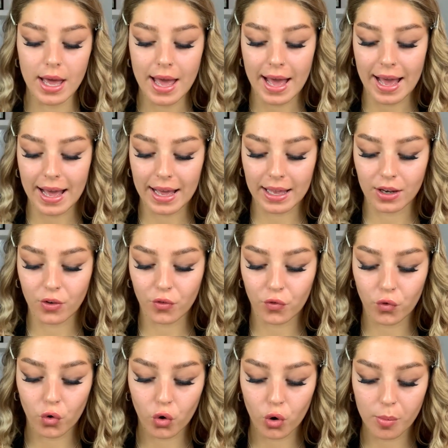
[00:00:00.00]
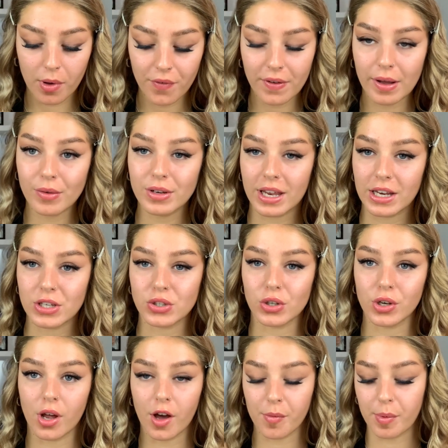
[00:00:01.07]
and for my foundation
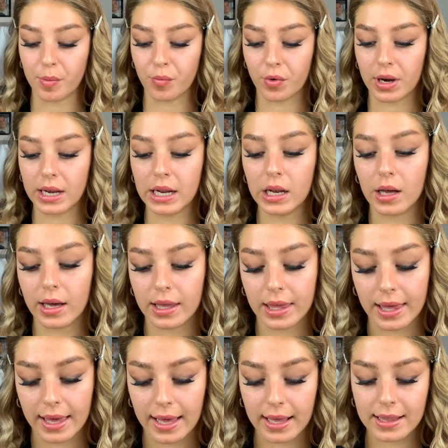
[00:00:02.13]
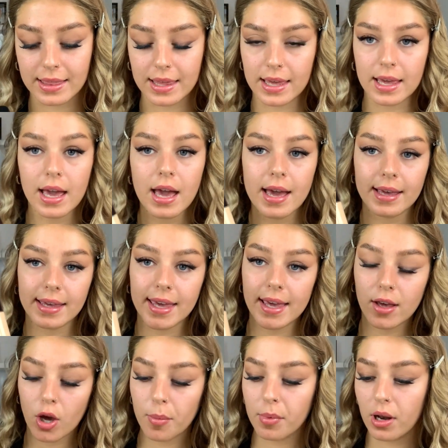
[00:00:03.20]
I've been really liking the
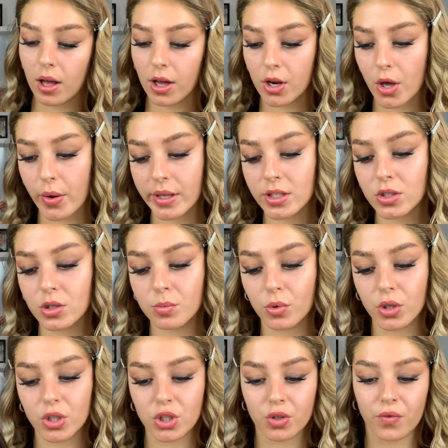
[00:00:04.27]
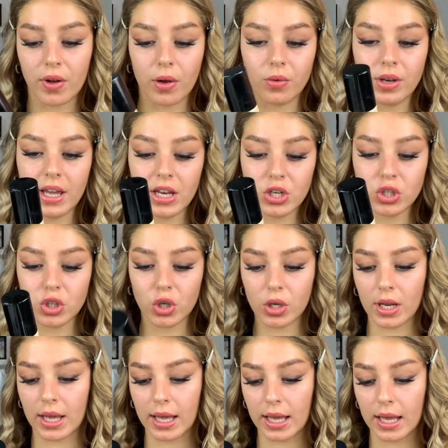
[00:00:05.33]
Kiko Milano Insta Moisture foundation
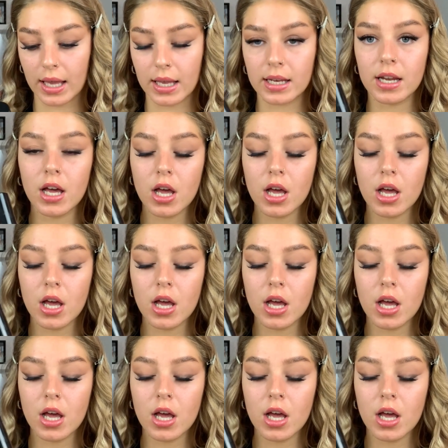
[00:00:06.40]
in